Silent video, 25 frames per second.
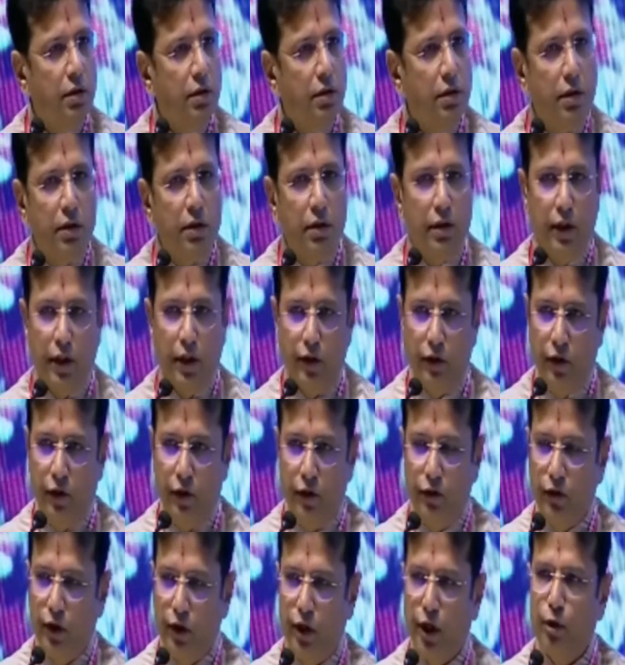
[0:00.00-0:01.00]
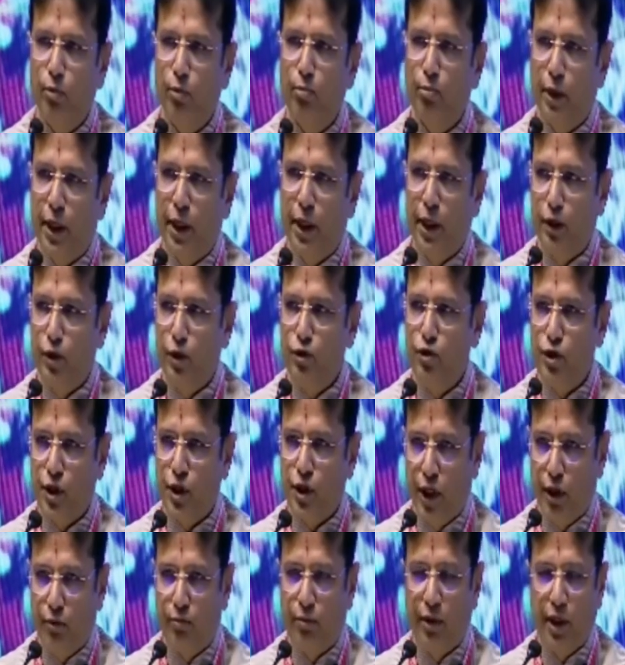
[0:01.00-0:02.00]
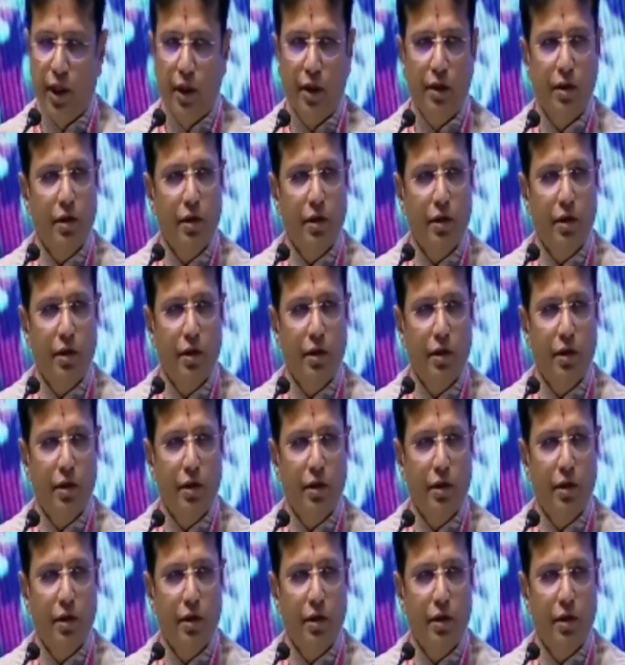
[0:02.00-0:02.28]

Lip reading: This is an imperative statement,